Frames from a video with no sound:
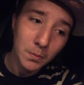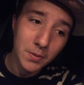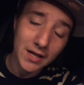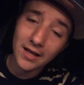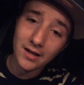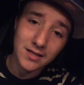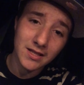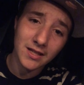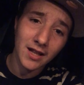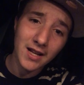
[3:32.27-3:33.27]
Being locked in
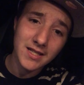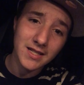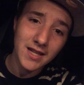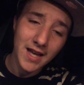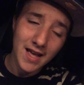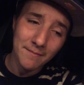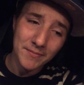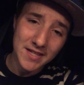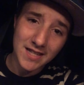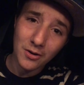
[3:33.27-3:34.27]
the closet
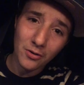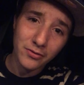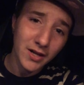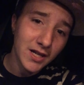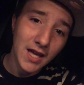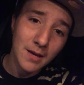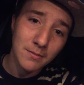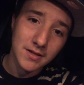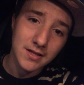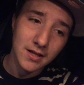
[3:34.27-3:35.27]
is not all fun and games.